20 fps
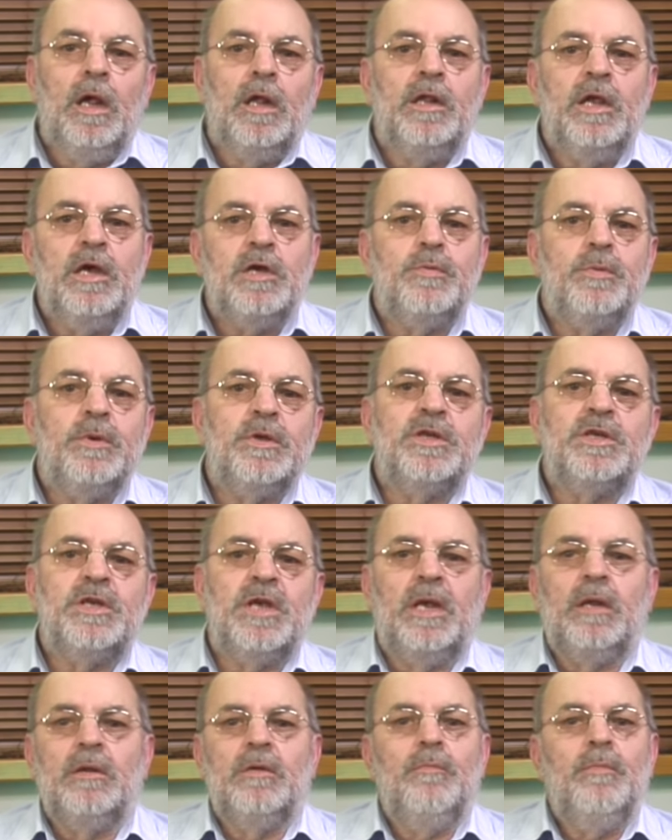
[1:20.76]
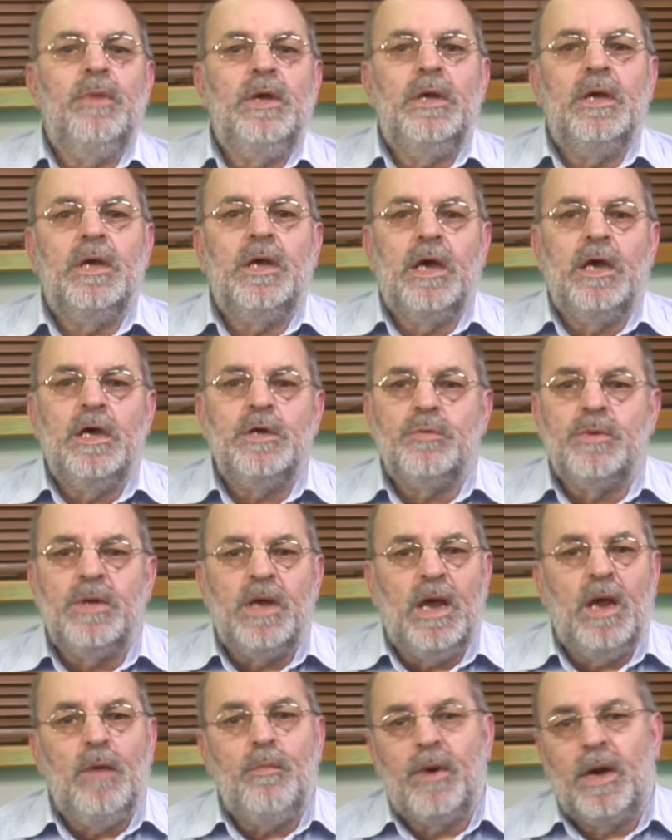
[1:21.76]
This will seldom be the case with
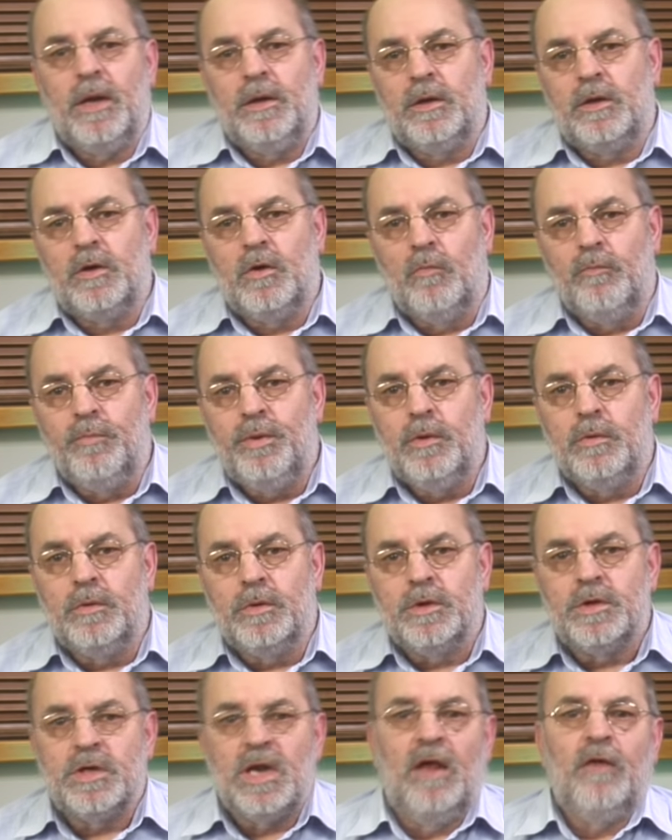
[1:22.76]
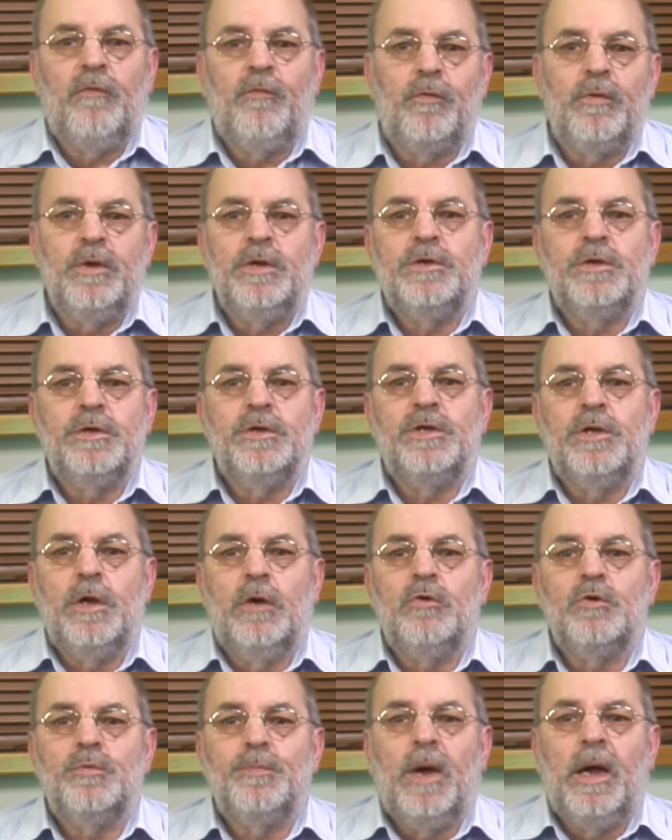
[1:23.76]
A-branded computers, like for instance
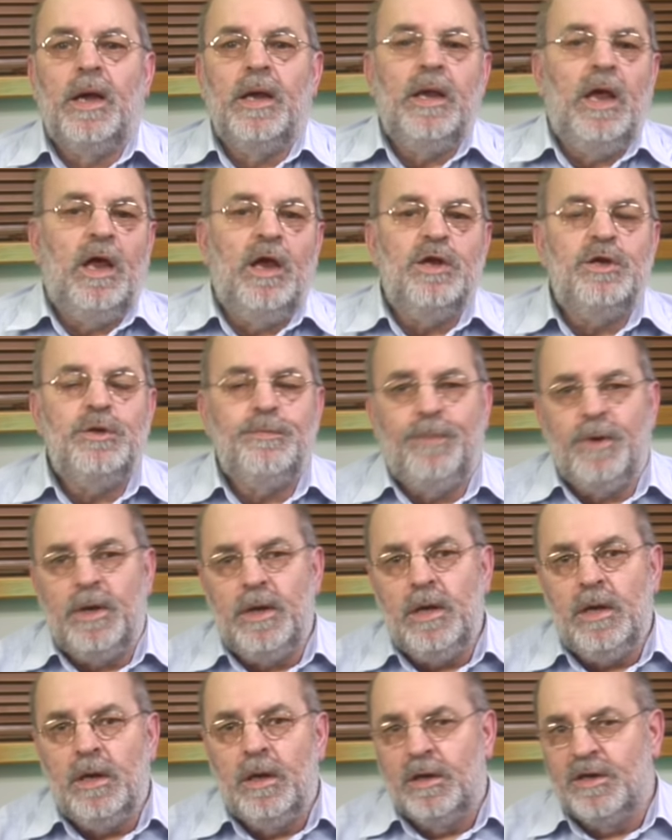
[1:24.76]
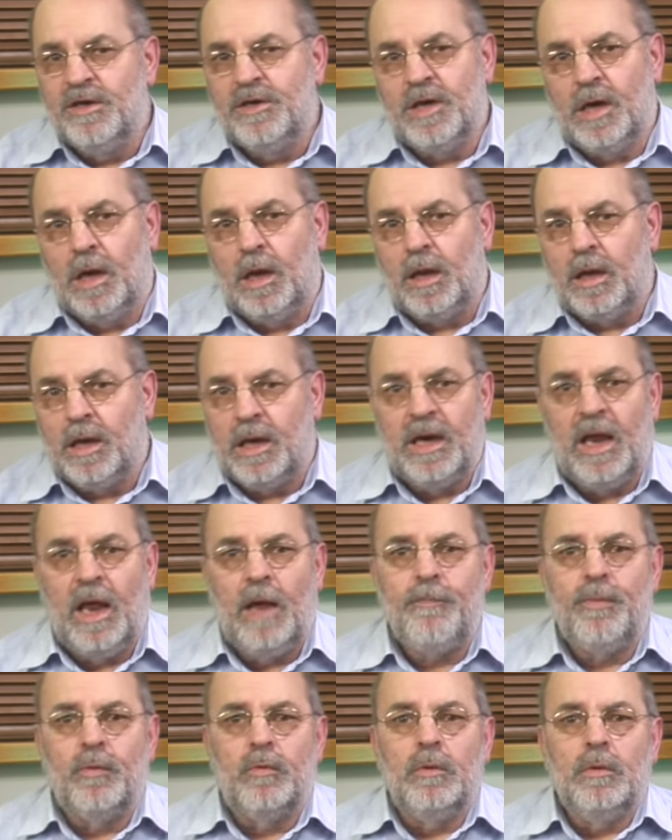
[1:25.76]
those by HP, Dell and
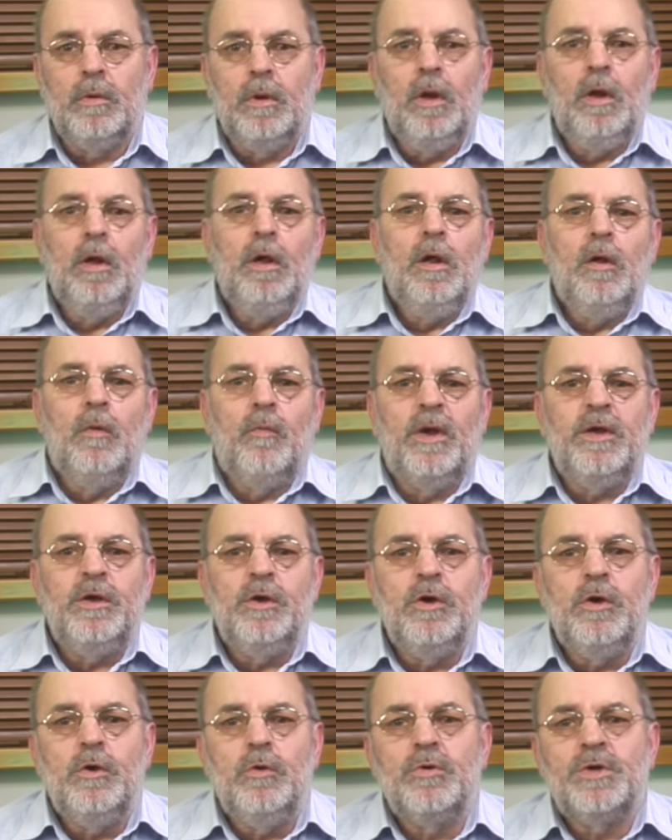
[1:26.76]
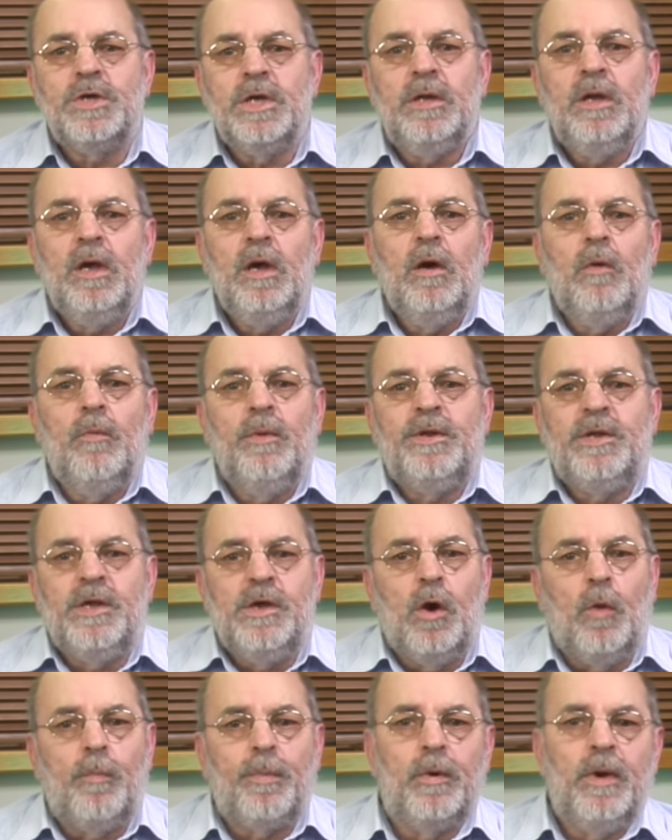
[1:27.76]
Apple, when you use it with
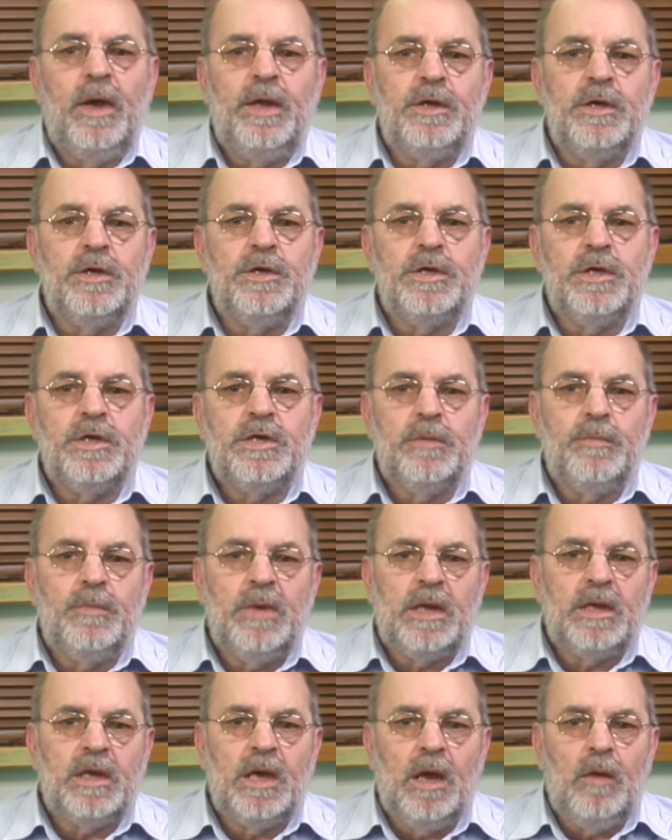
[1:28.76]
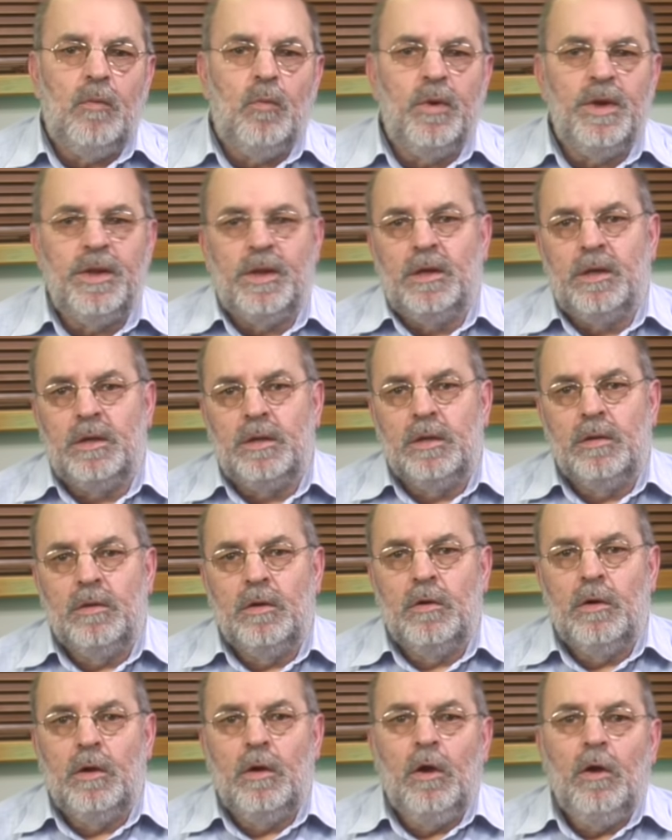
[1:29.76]
the operating system that came with it.
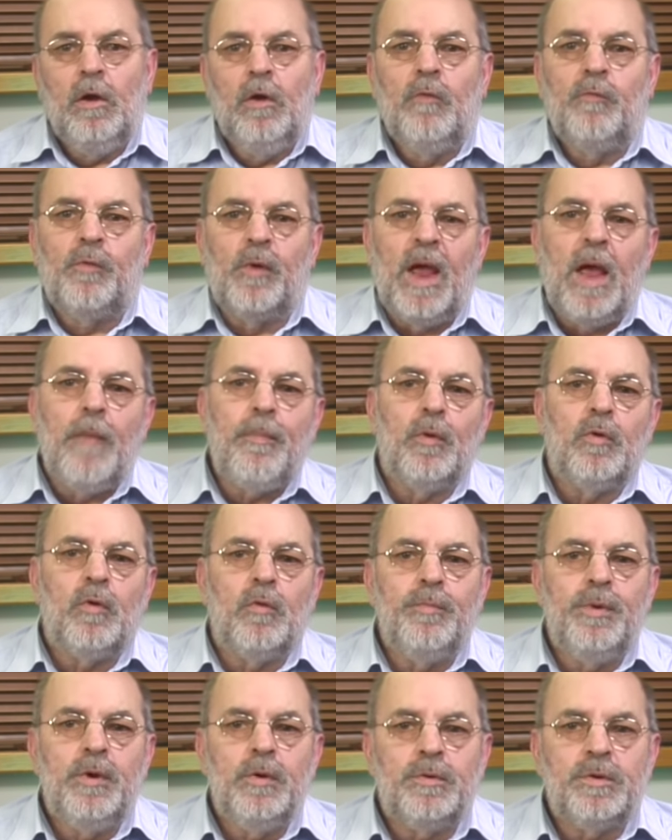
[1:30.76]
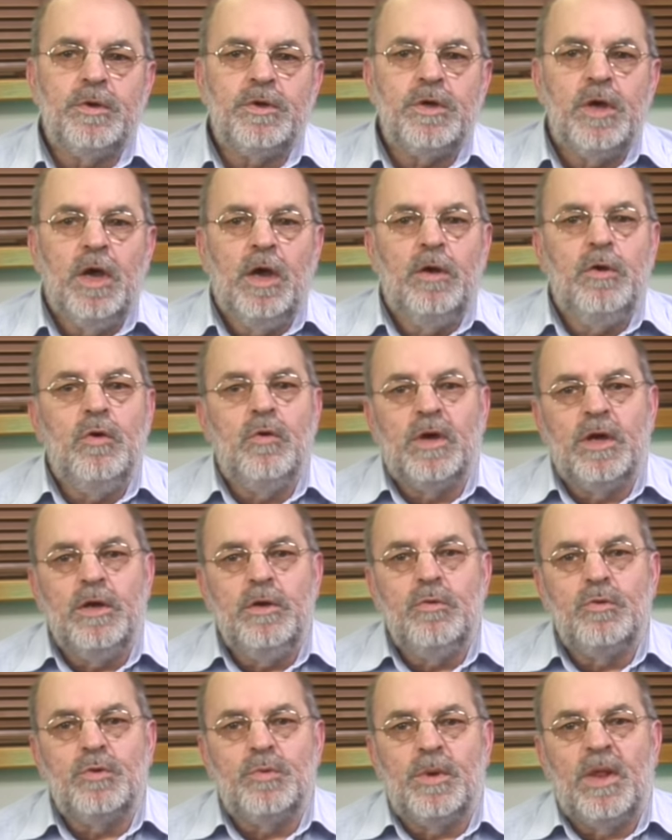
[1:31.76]
For Apple computers, you can
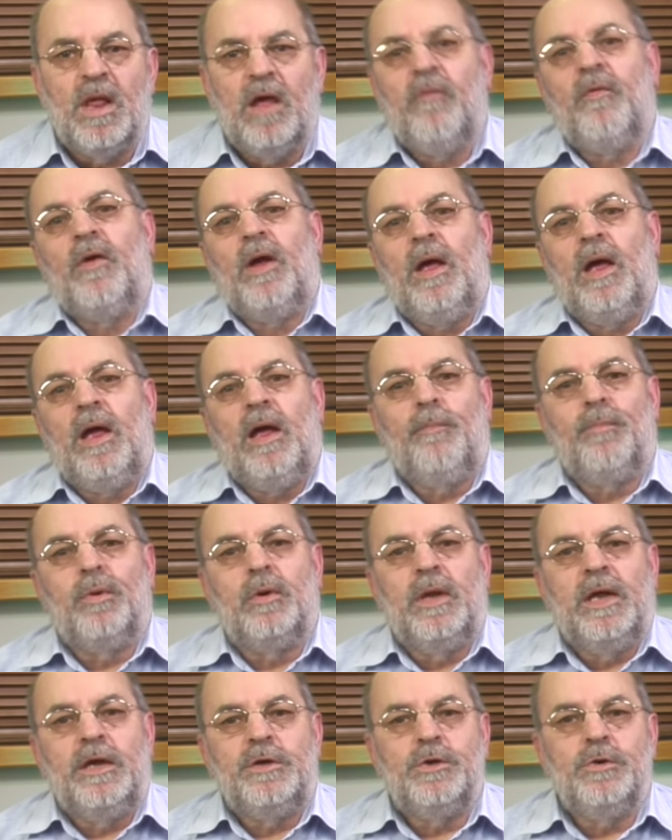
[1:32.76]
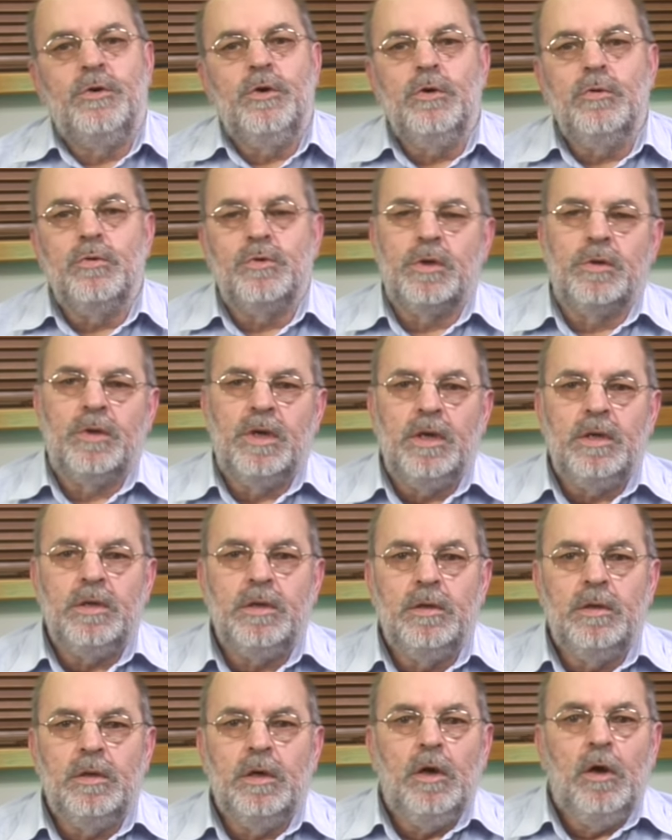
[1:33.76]
use whatever Apple lets you use on it.
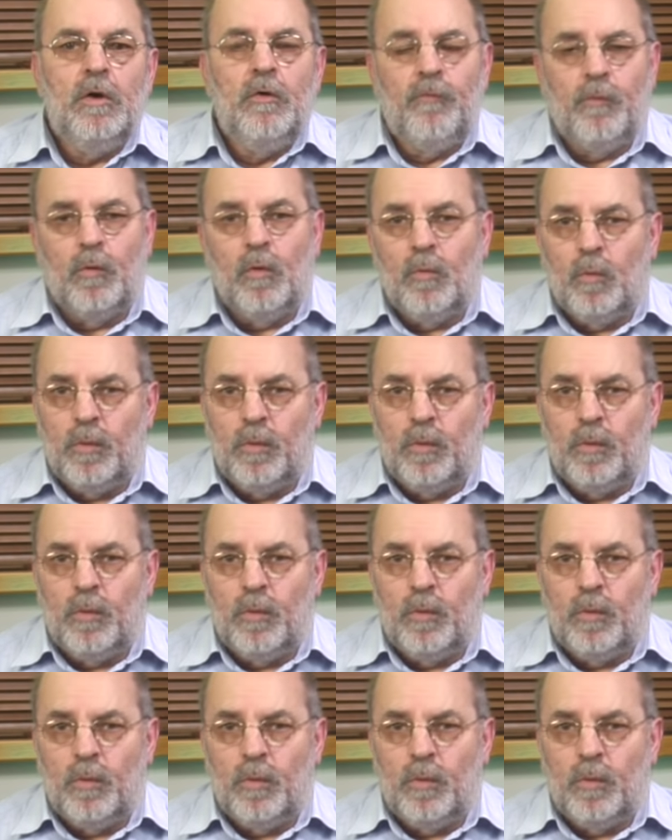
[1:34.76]
For